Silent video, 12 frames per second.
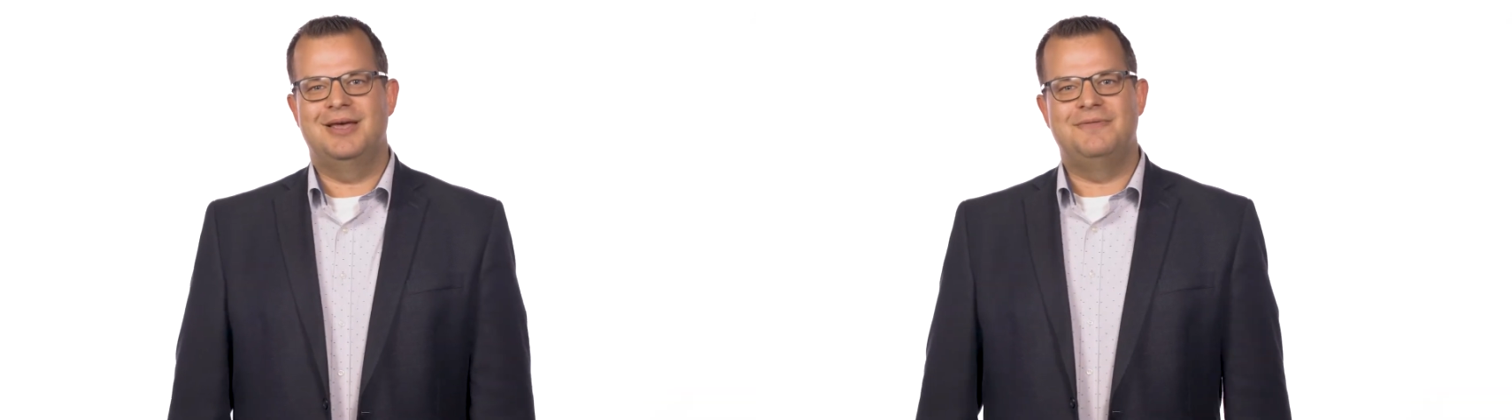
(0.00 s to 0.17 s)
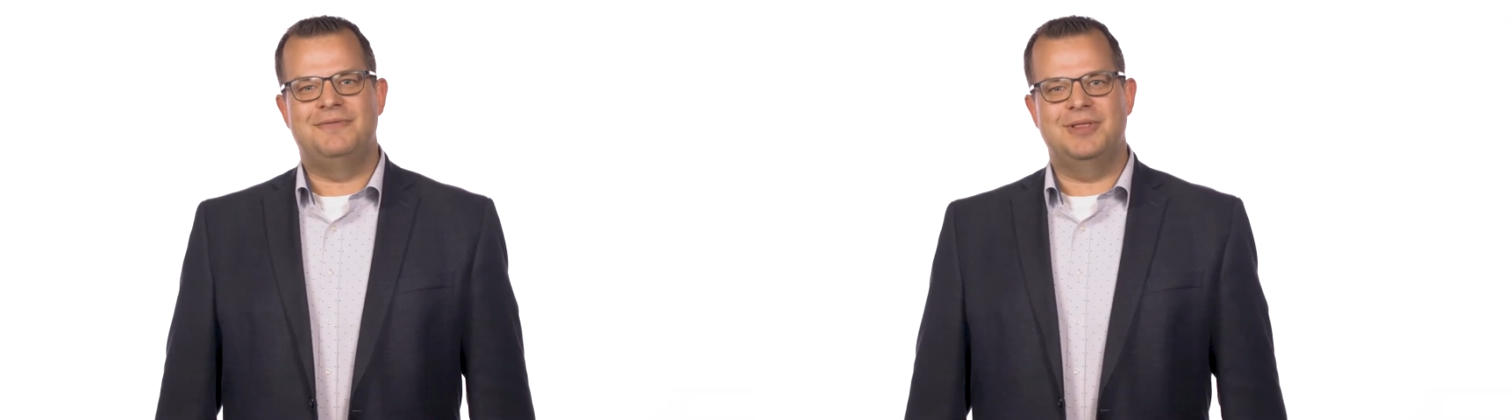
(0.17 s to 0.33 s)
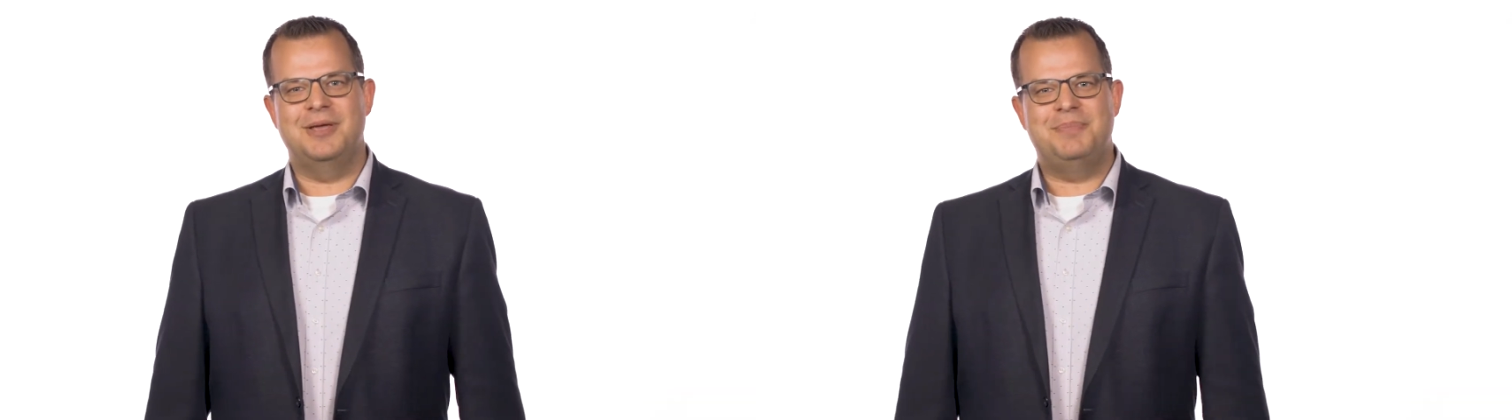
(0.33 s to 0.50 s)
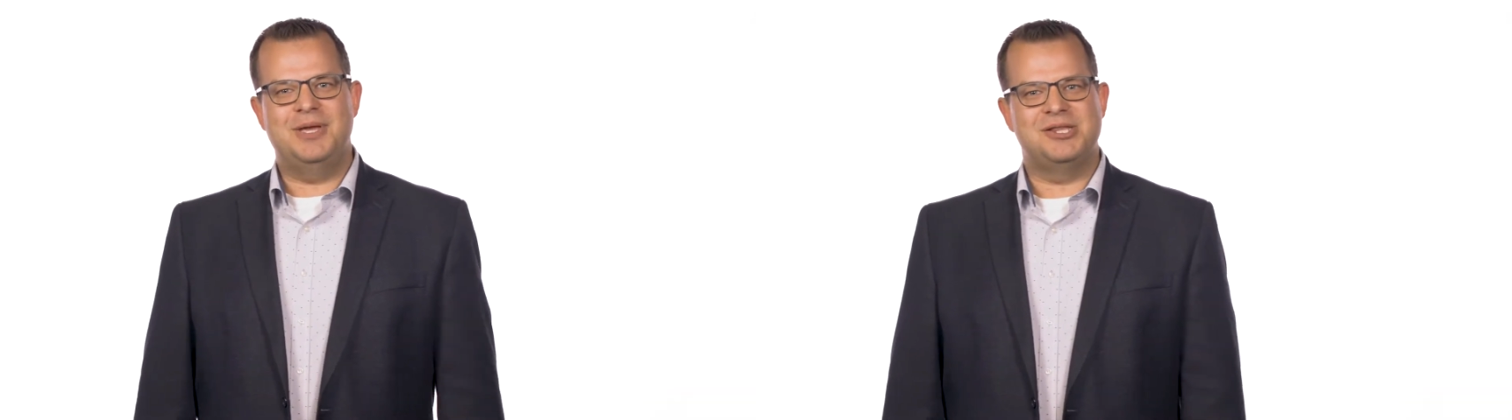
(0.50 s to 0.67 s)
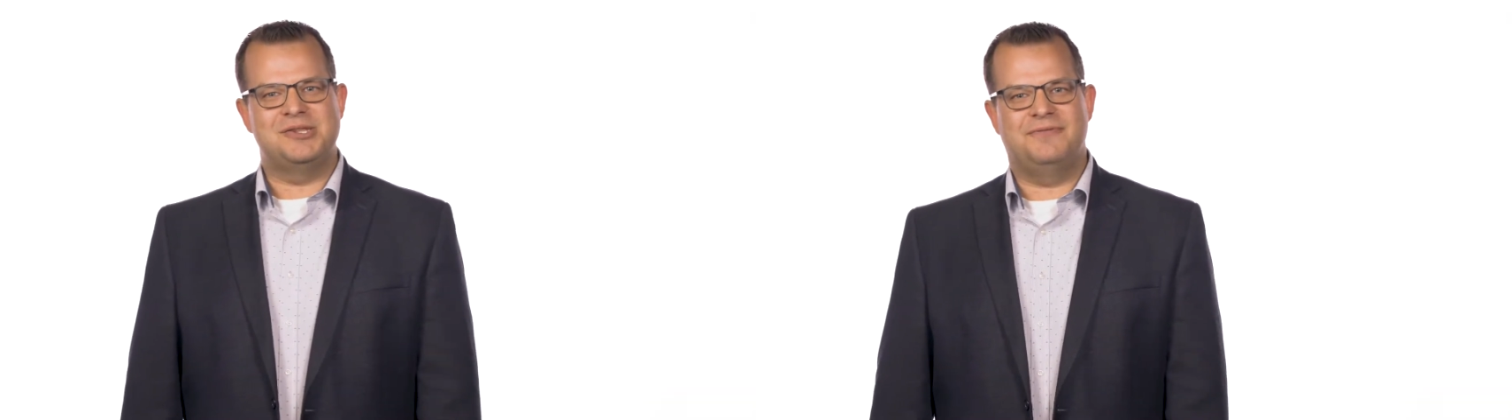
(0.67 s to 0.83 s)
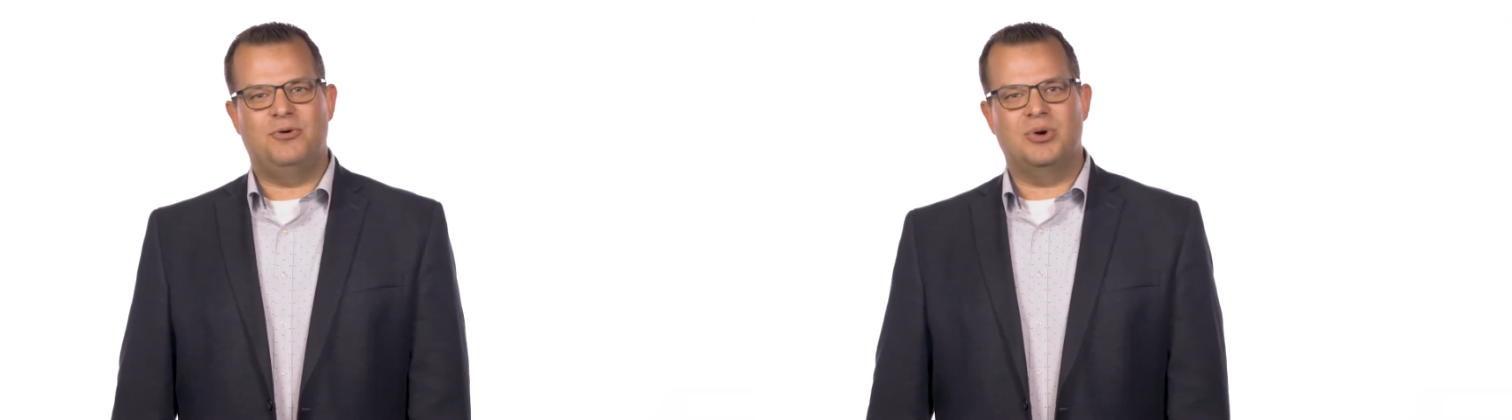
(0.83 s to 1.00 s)

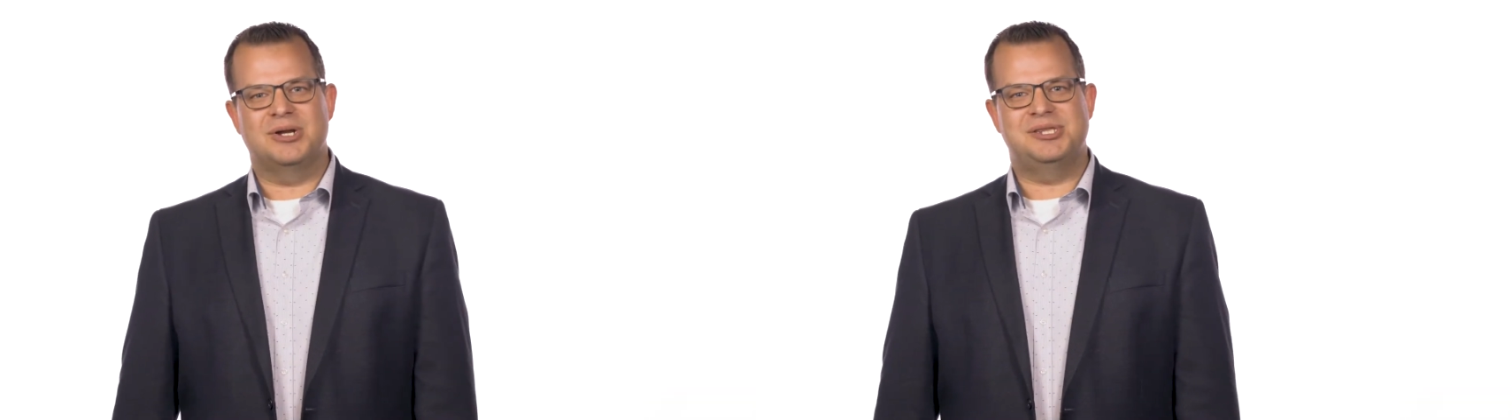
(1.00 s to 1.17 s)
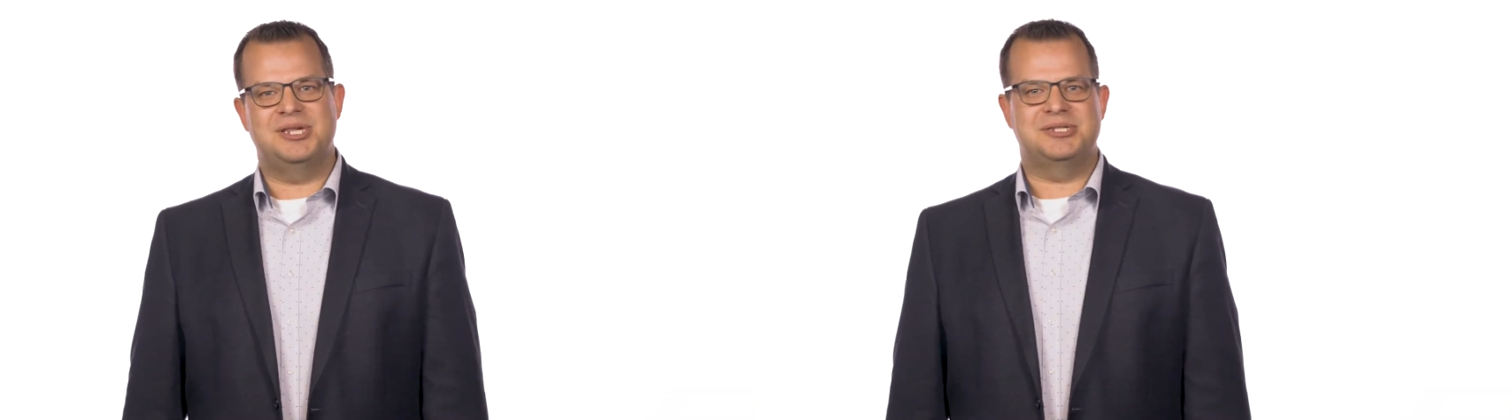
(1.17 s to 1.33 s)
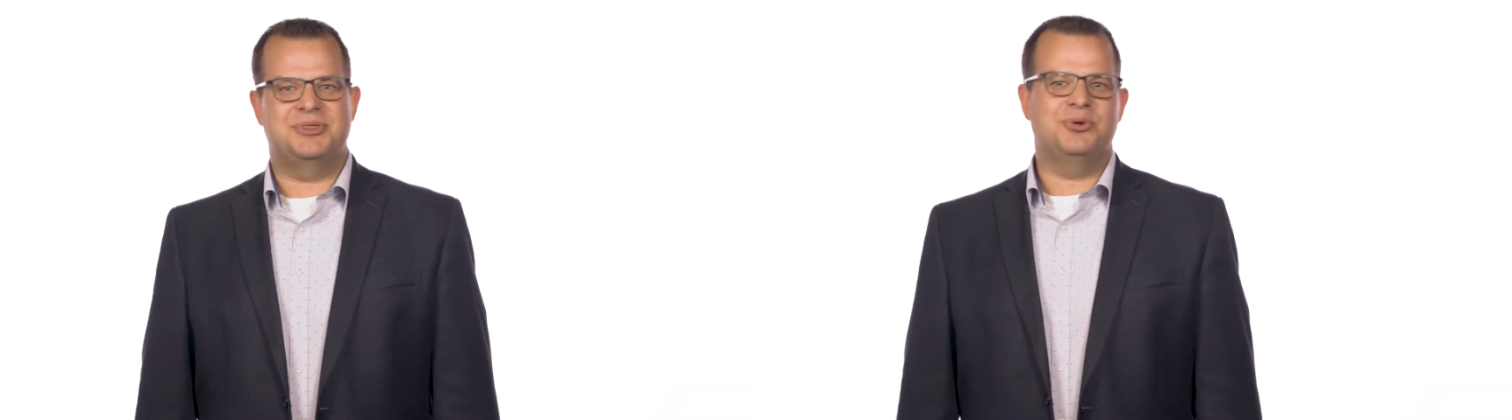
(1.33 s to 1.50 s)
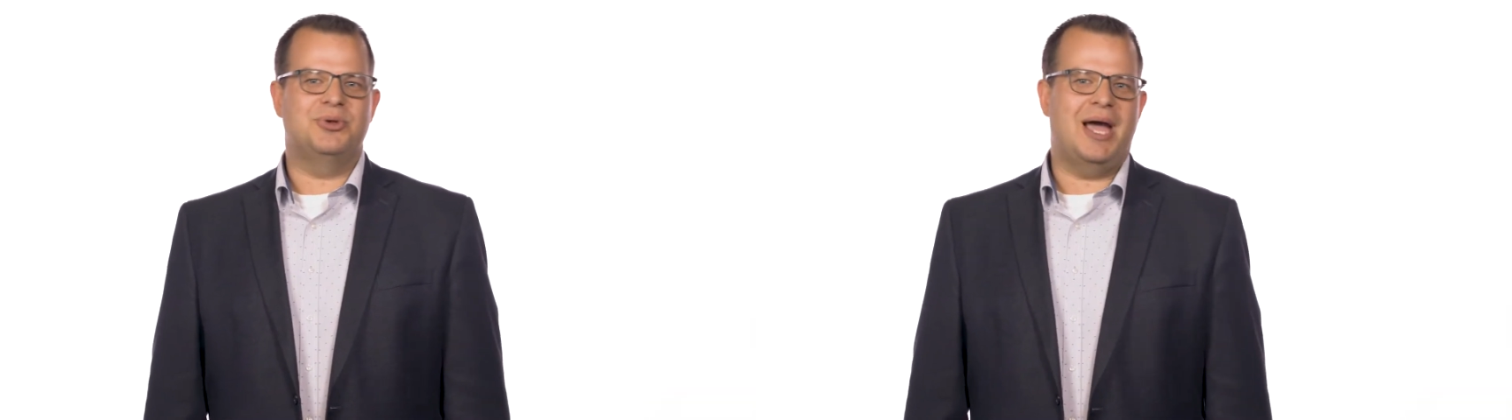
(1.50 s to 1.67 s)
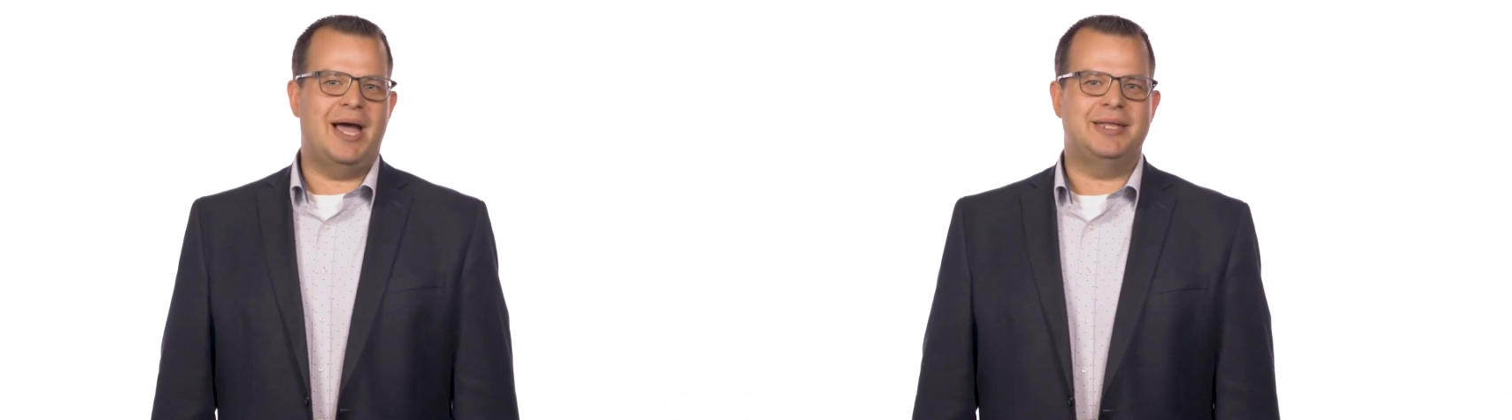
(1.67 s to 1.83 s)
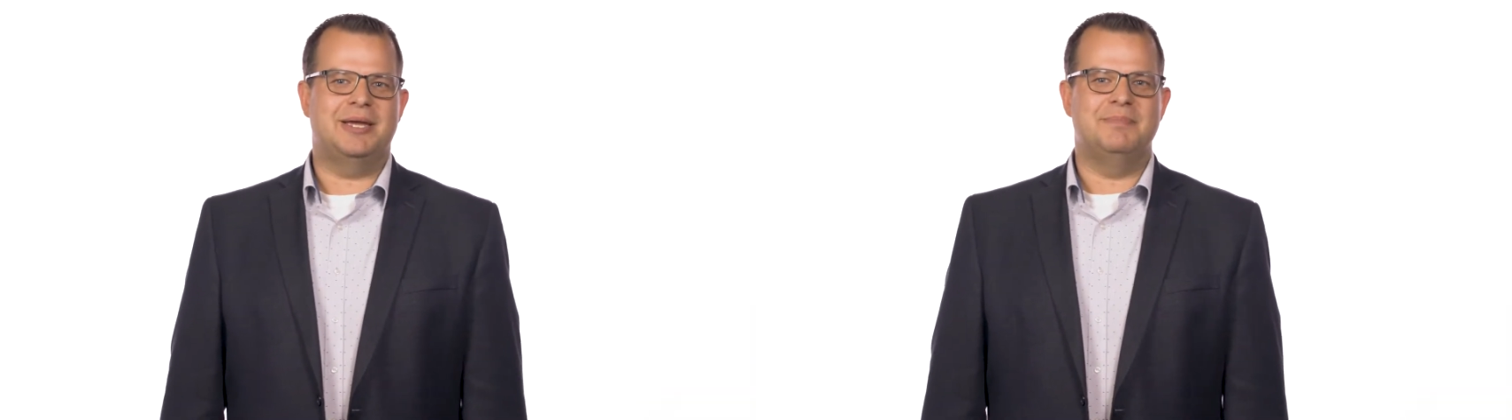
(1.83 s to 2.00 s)
Philippians 4:6-9